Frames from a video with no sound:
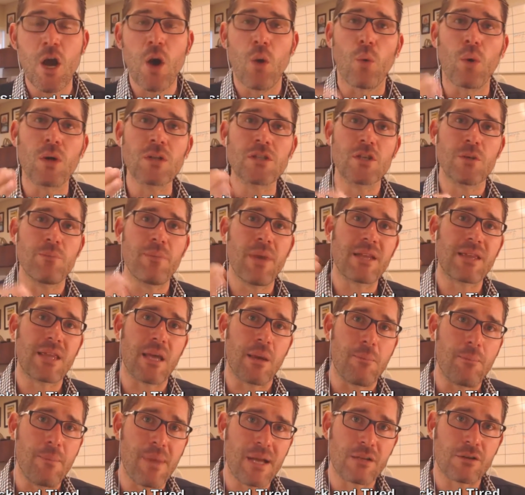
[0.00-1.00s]
Once you make
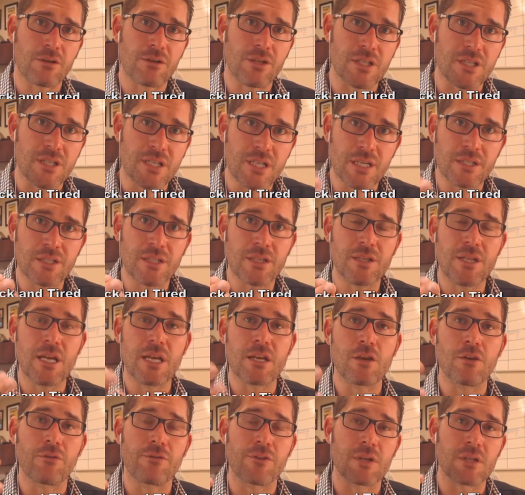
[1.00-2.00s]
that mental decision
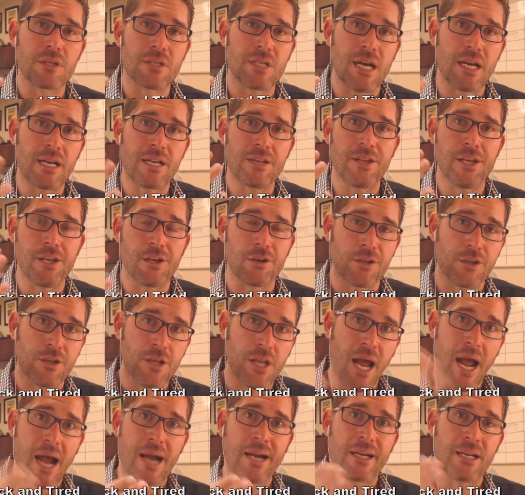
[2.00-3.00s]
that you've decided that you're
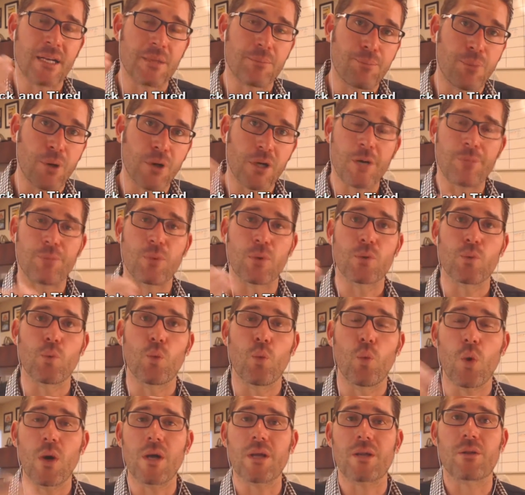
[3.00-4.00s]
not going to put up with
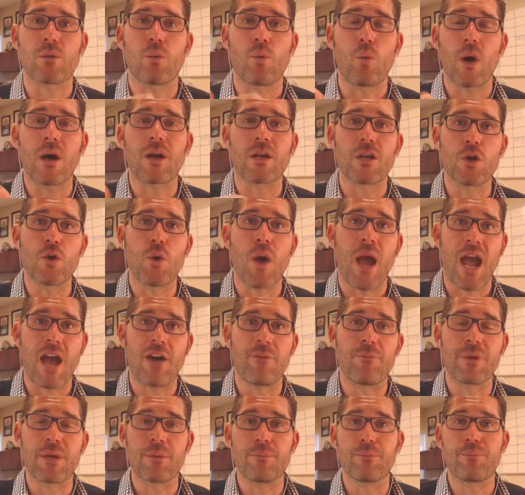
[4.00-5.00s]
what you
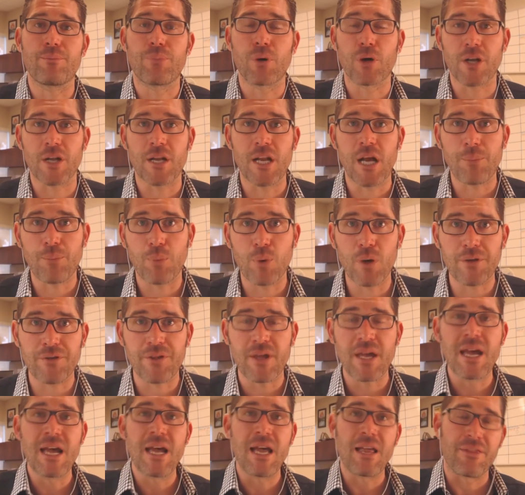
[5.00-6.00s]
have been putting up with,